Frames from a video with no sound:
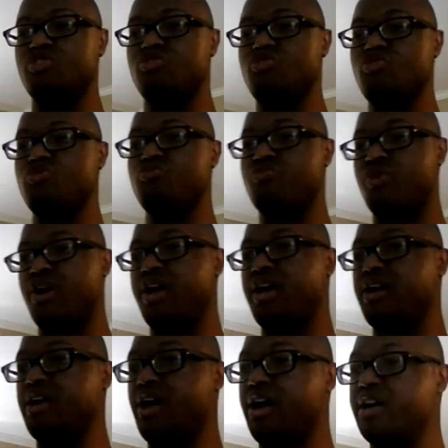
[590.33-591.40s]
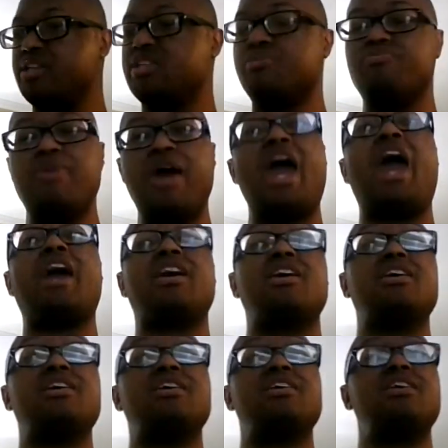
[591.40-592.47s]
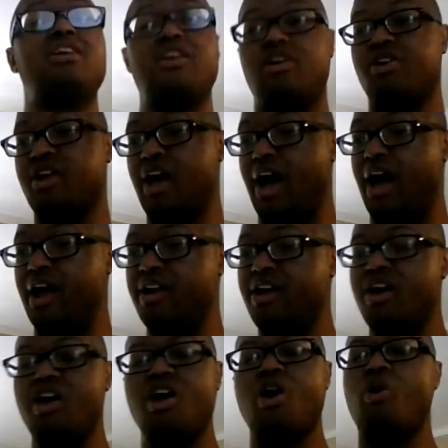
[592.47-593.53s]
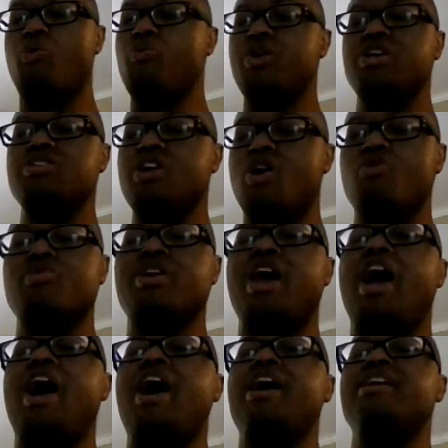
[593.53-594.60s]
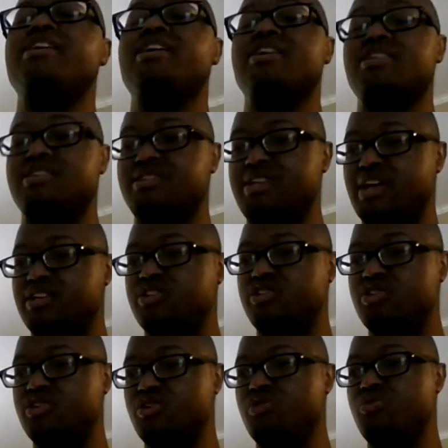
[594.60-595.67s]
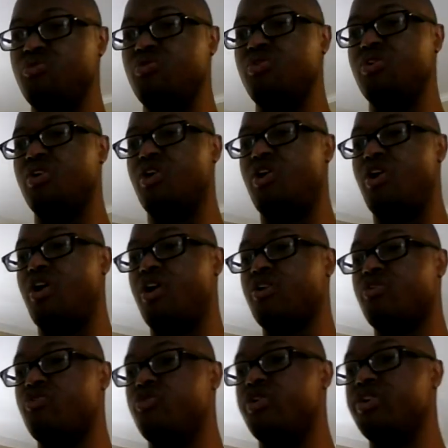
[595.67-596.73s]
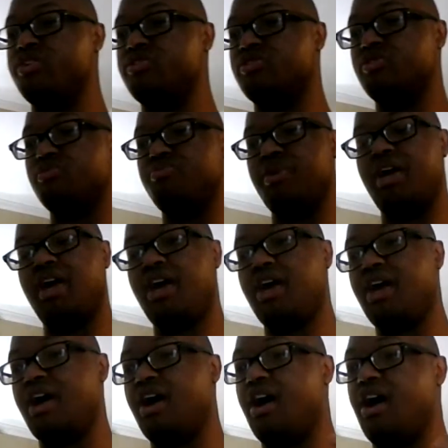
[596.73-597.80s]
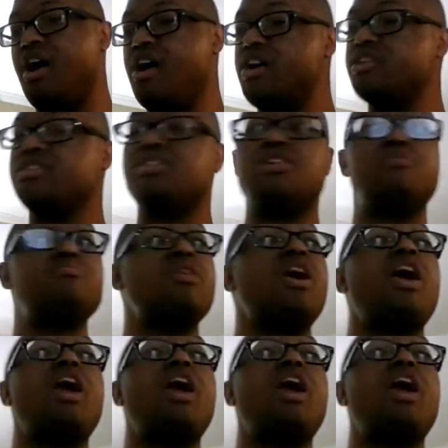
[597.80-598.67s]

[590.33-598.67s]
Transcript: you bring us back here, God, we know, God, that you are going to be awesome